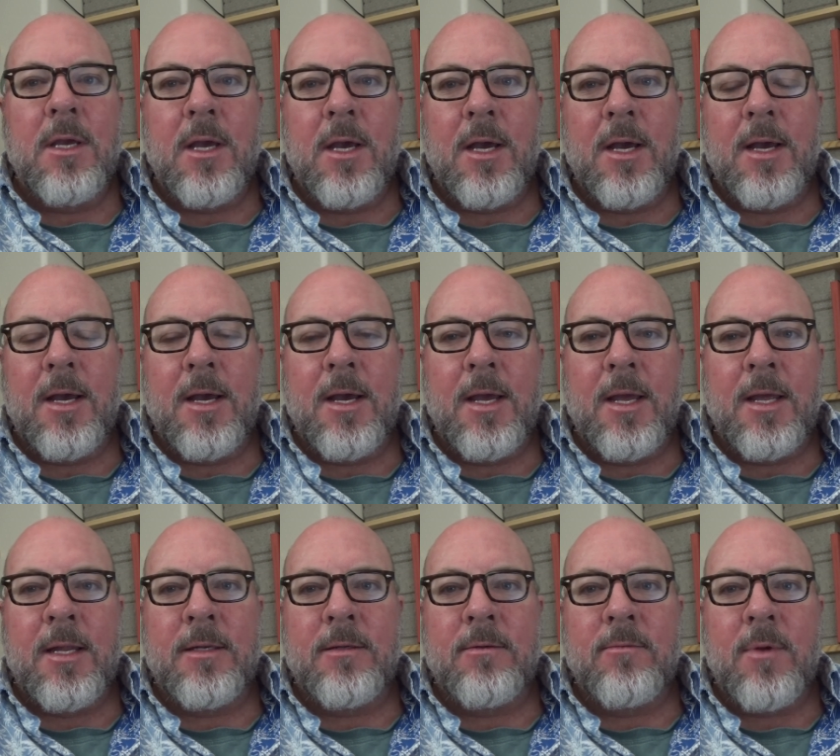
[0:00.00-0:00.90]
Uh,
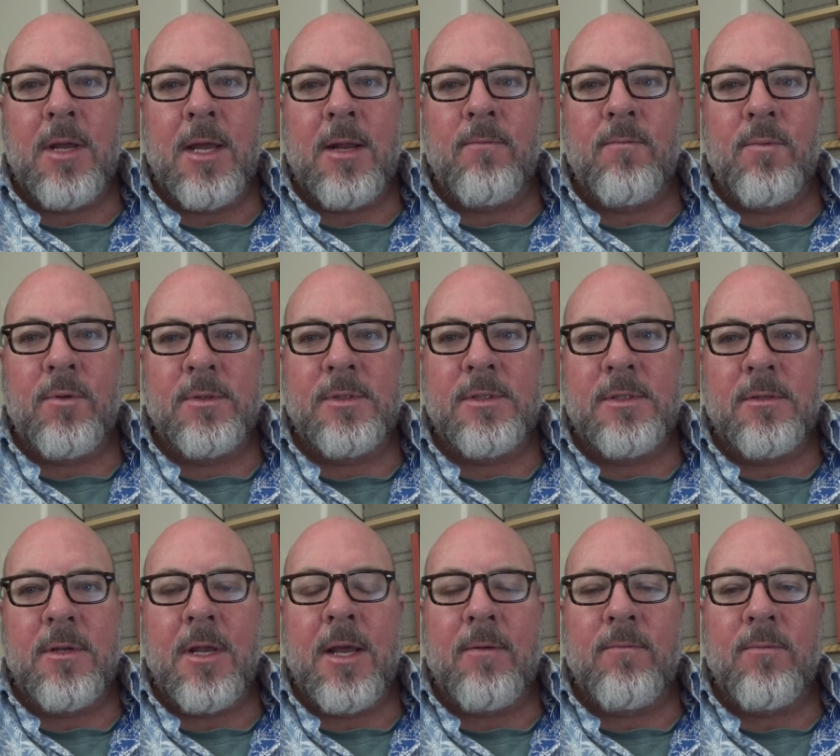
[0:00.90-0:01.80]
and, and, we'll,
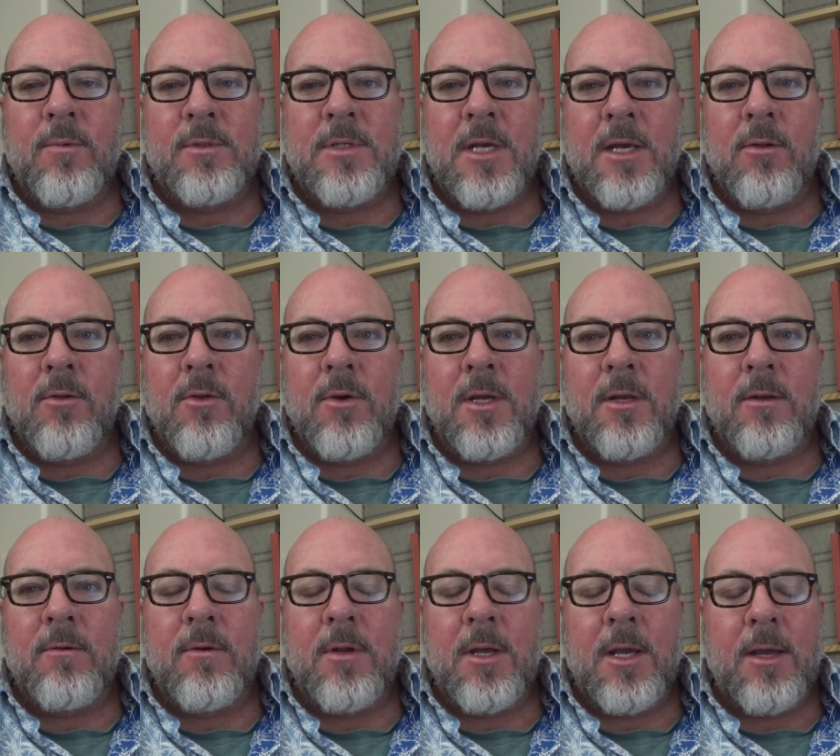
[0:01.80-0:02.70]
and we'll take a look
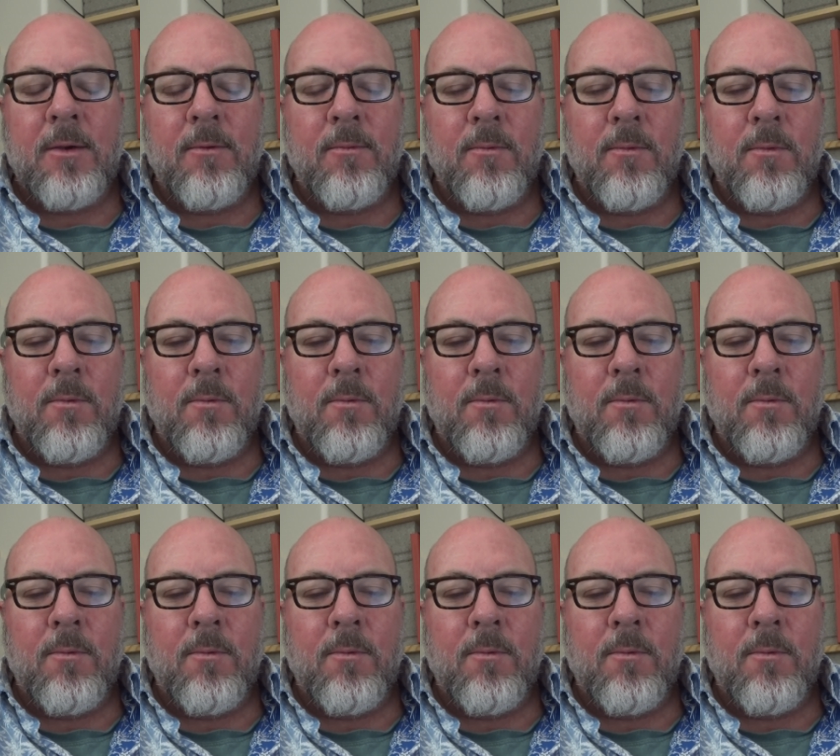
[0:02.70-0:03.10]
at uh,